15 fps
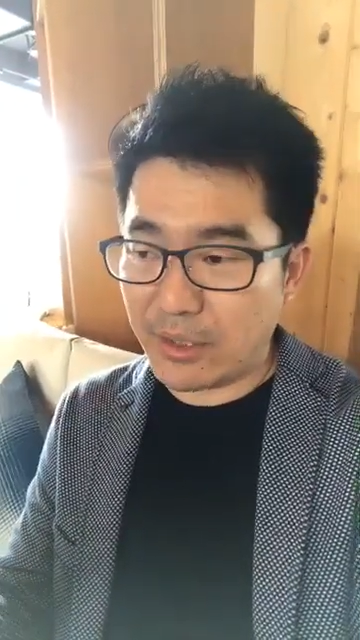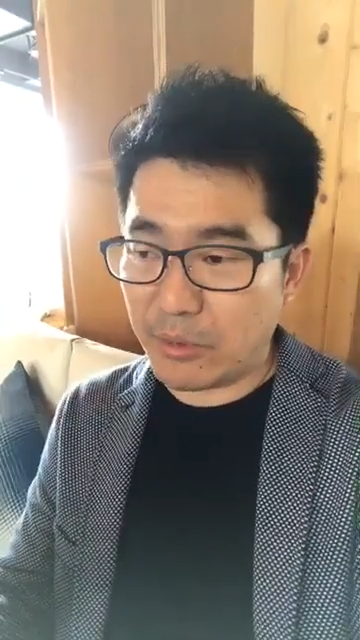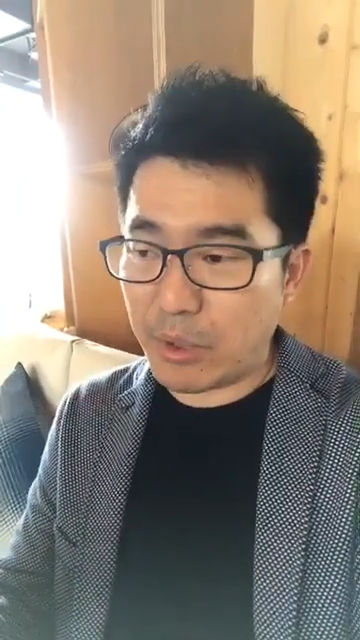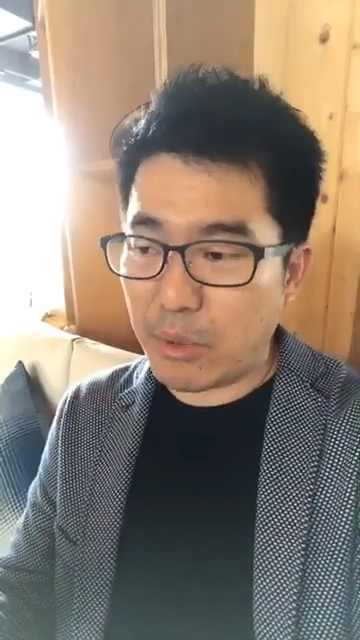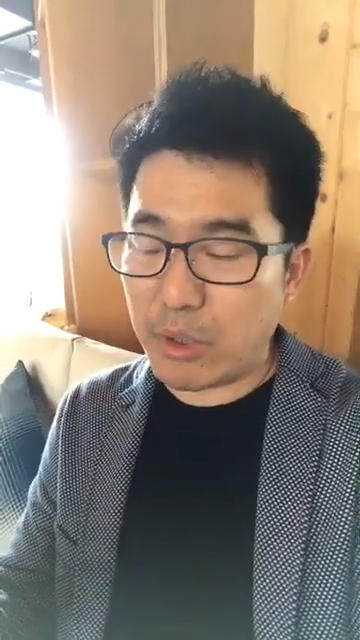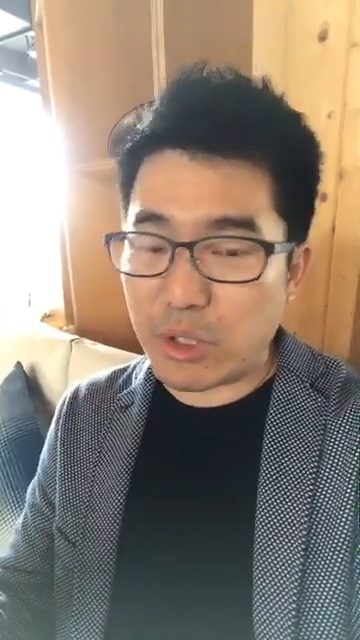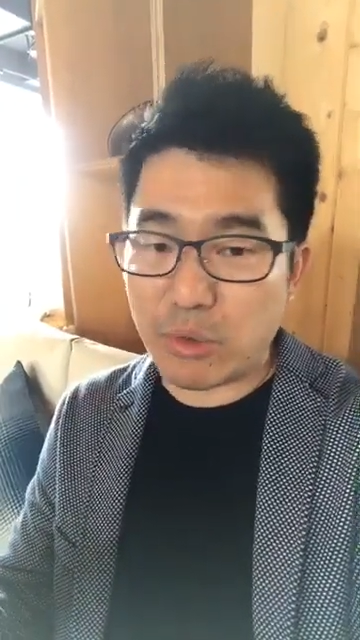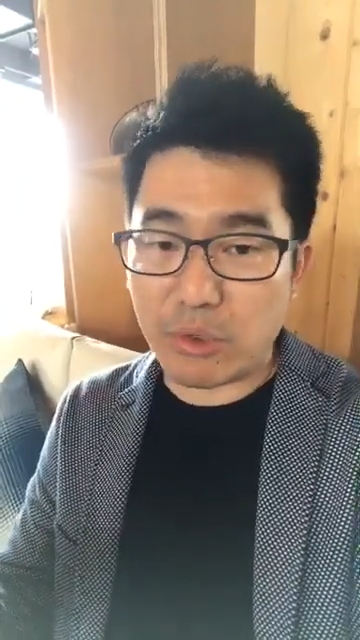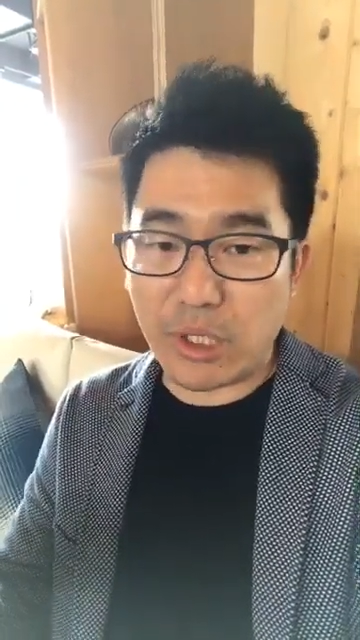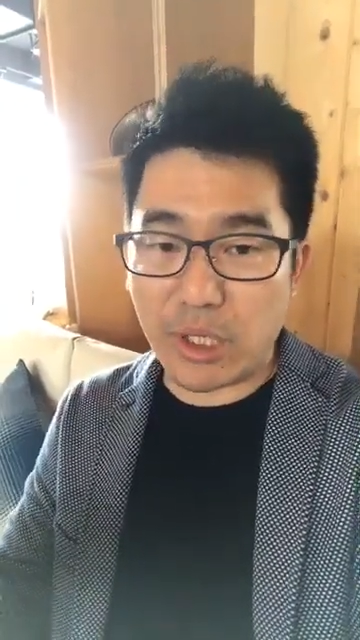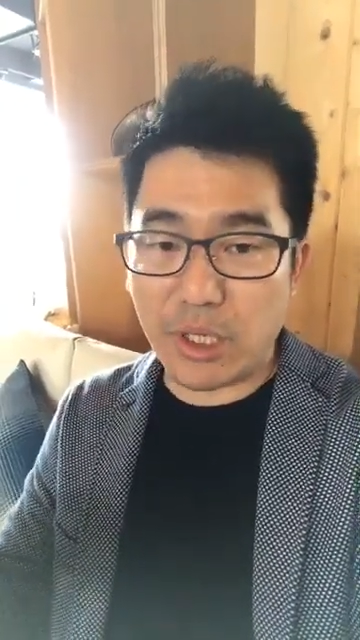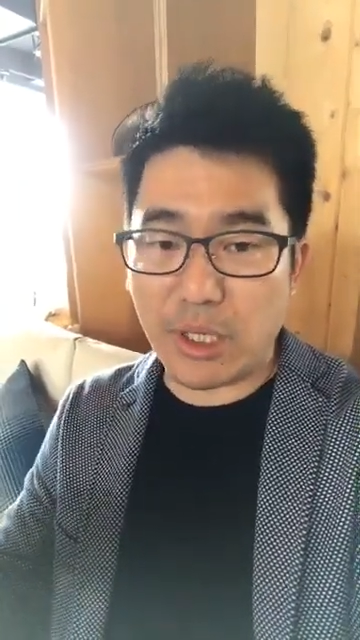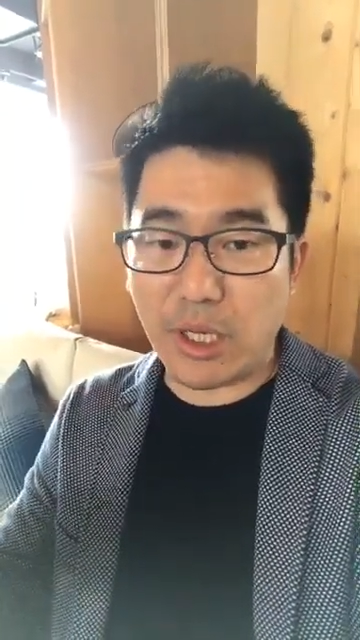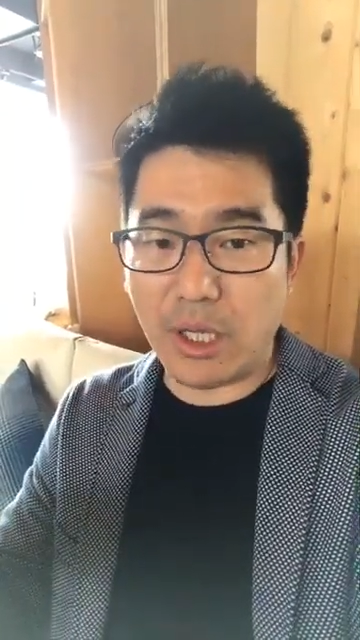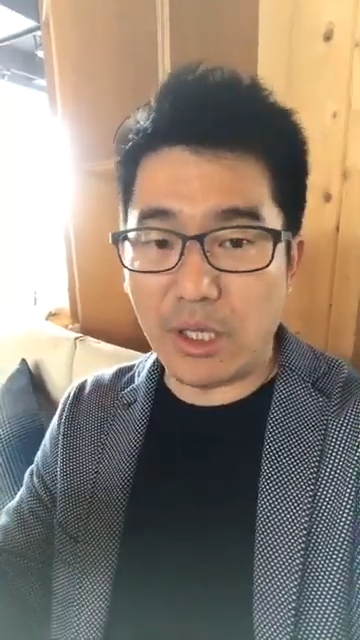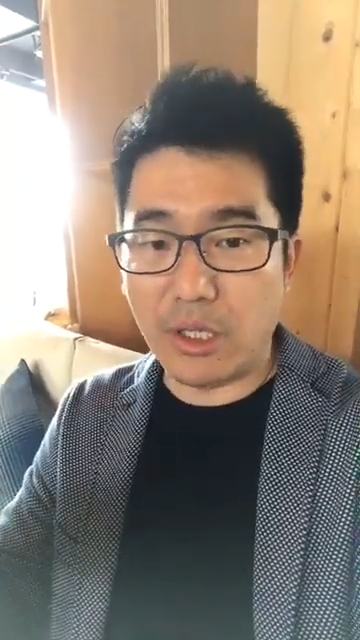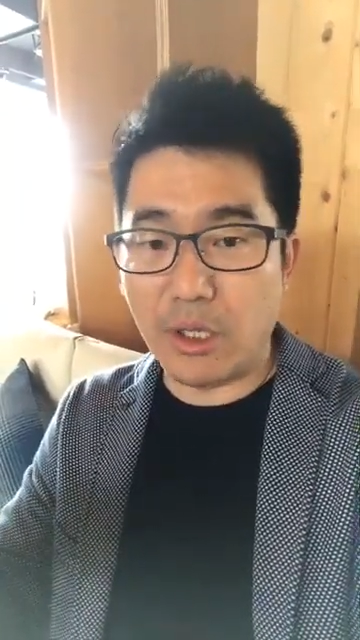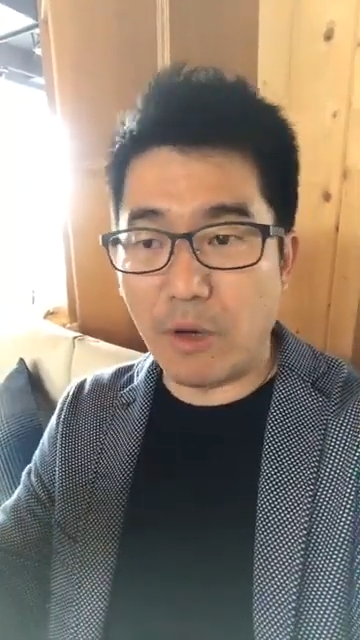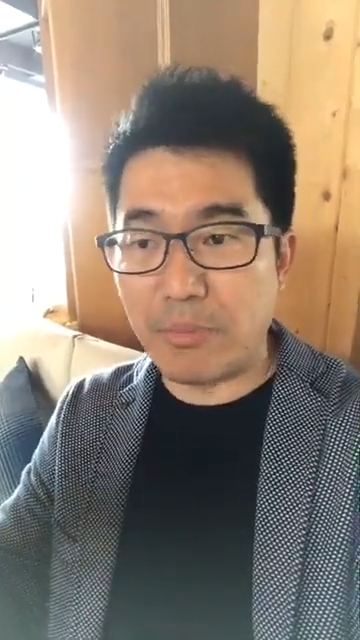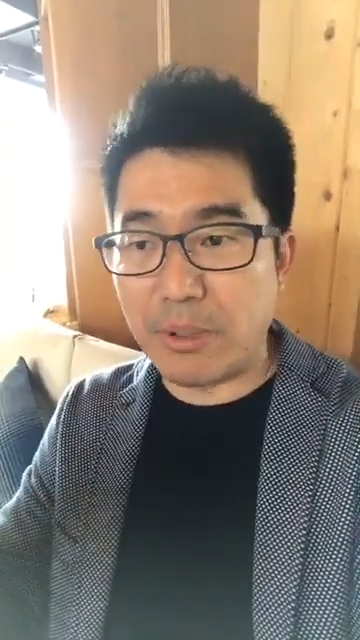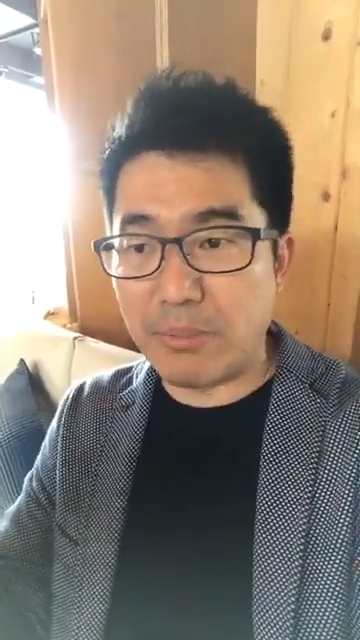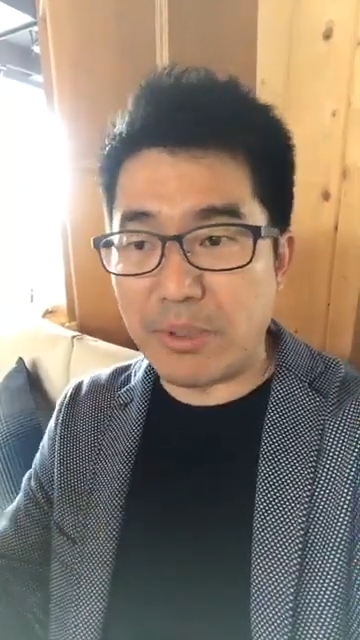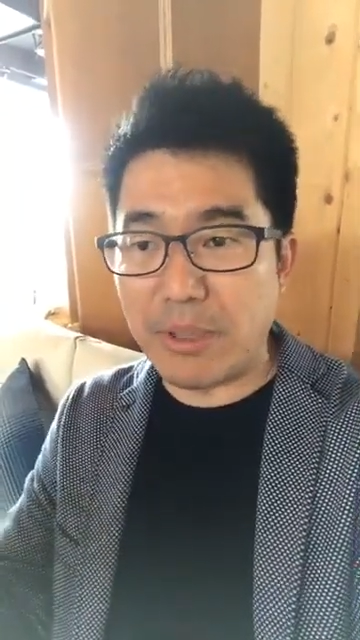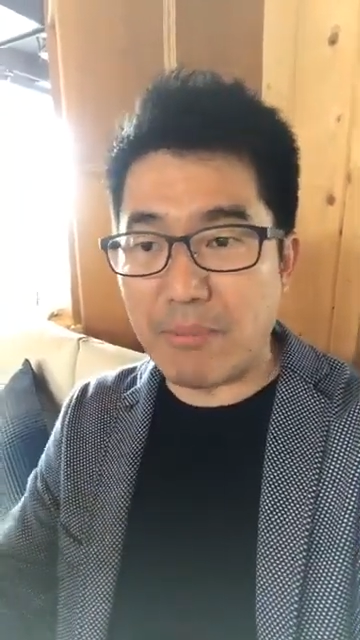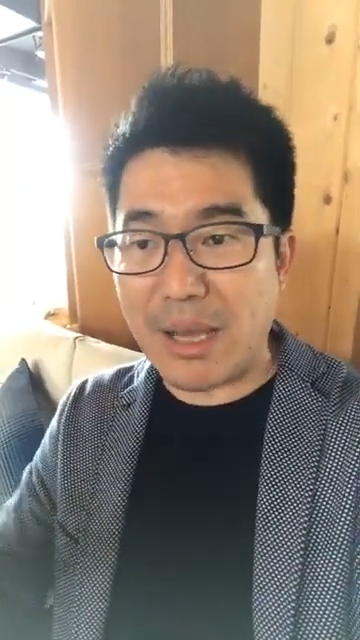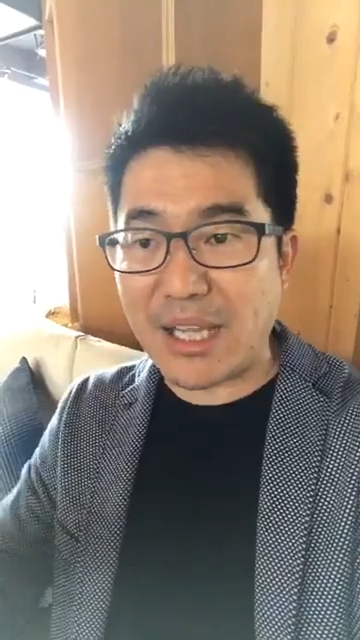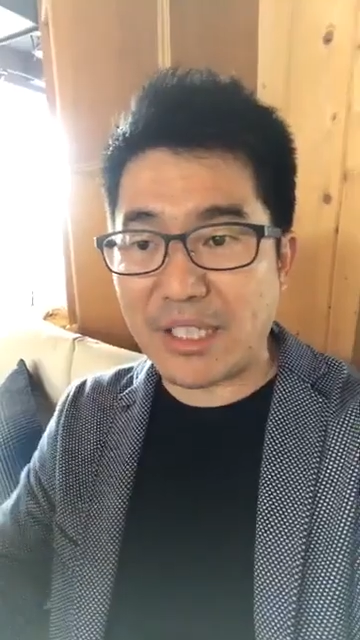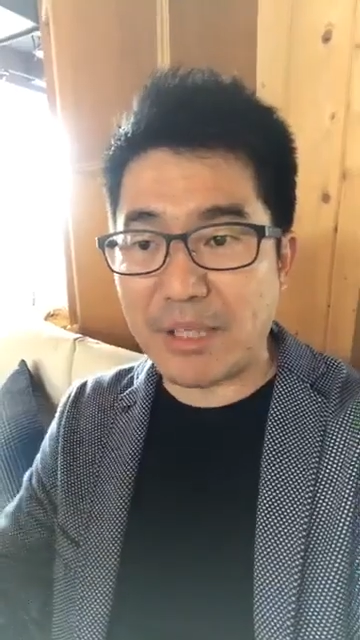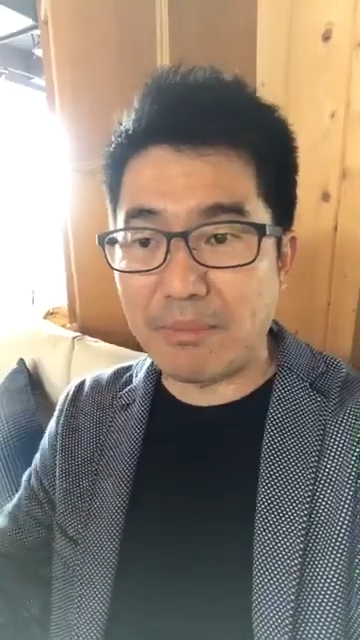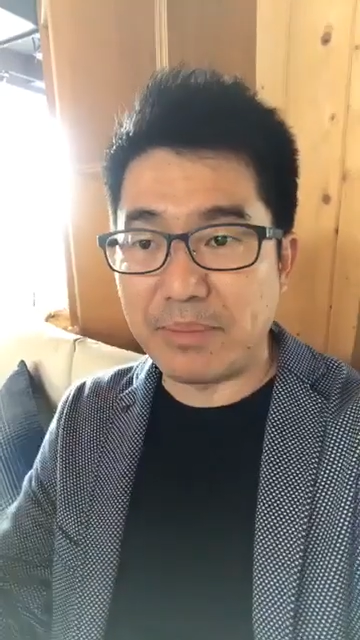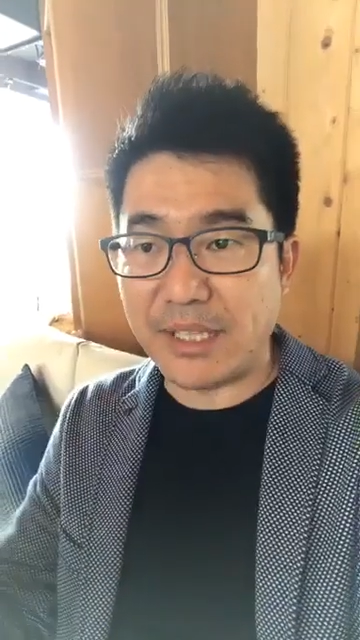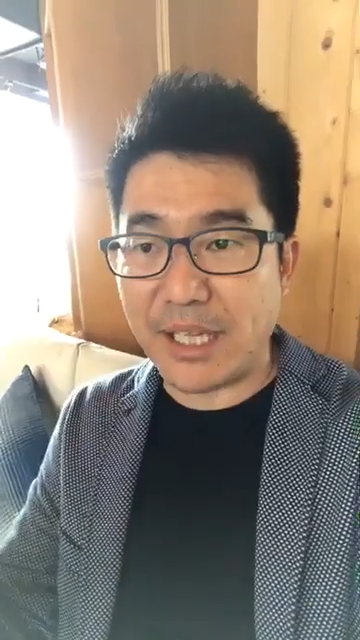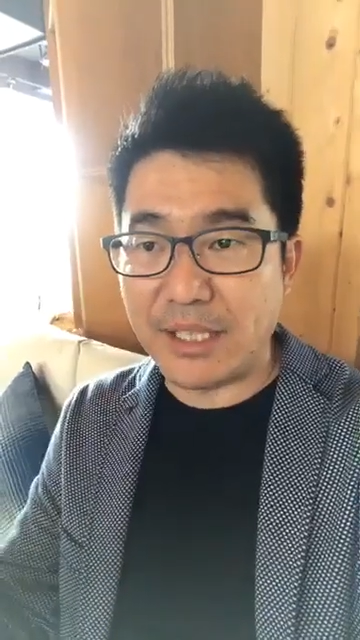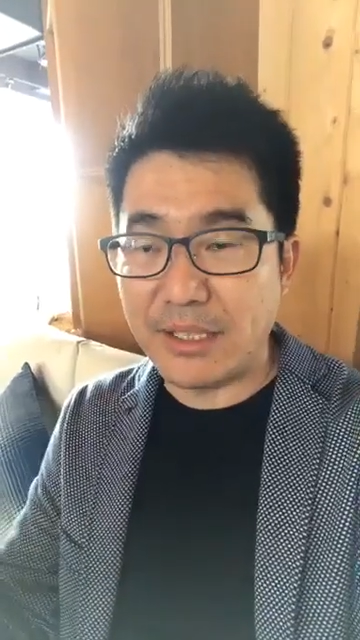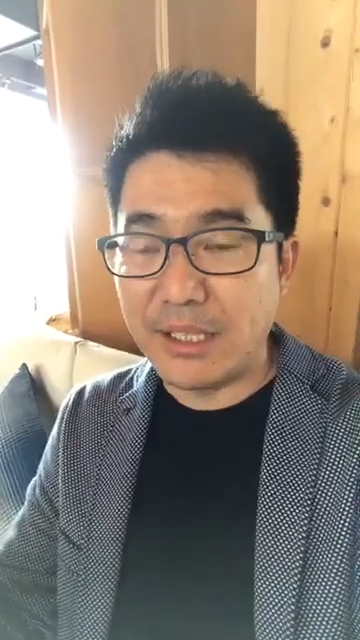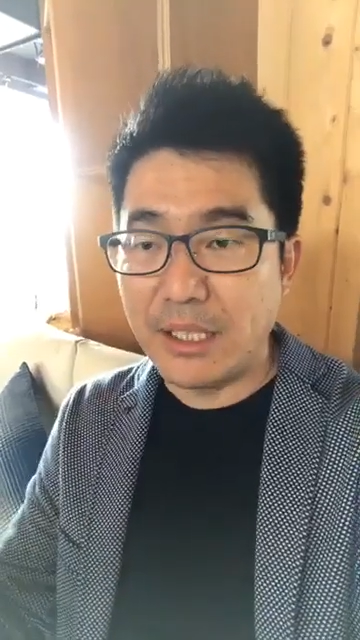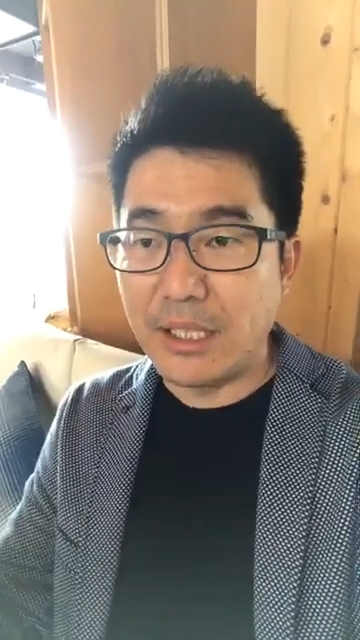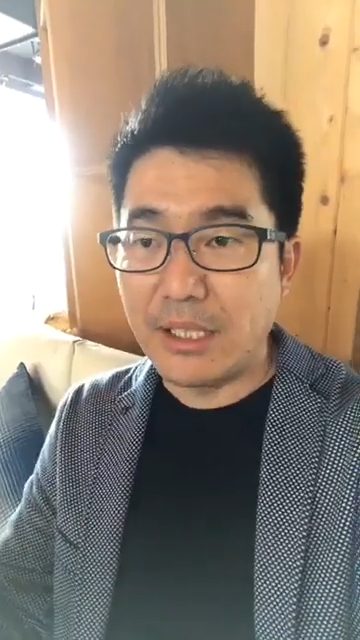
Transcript: when we do the OPP marketing plan,